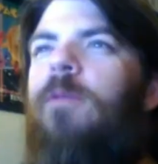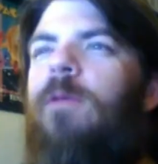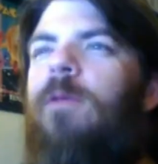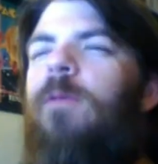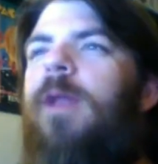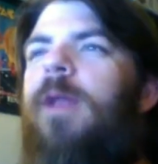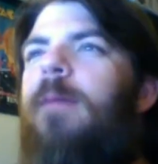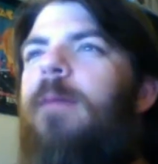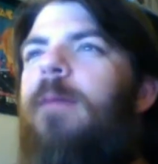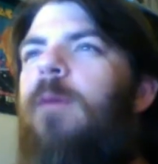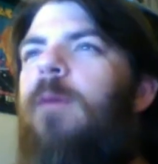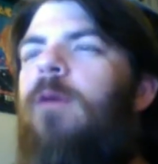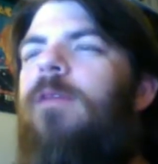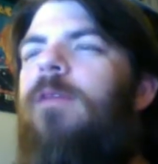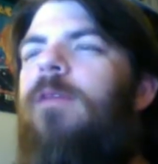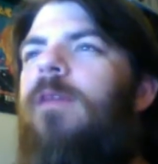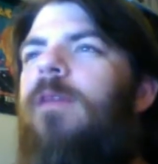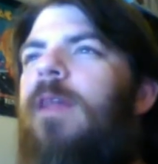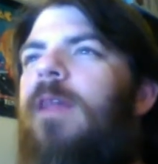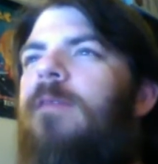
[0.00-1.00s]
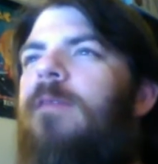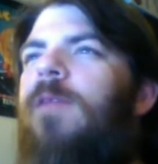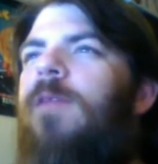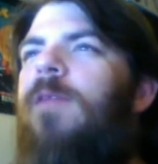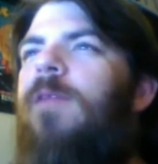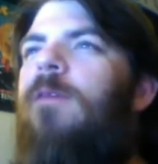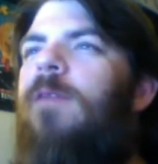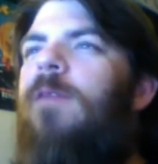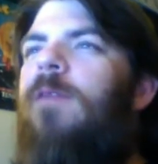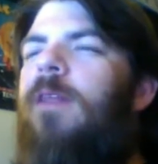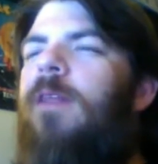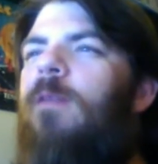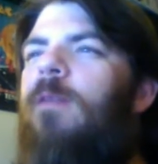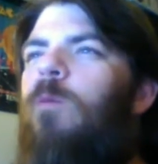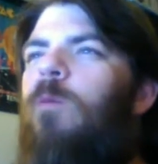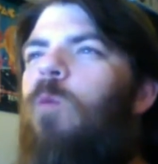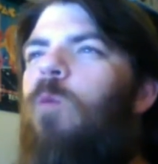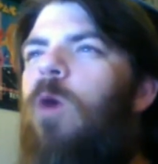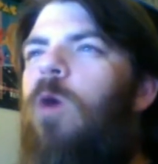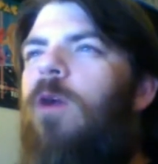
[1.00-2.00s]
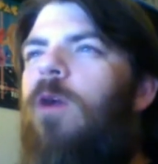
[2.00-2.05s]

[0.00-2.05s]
that posted that video of like the worst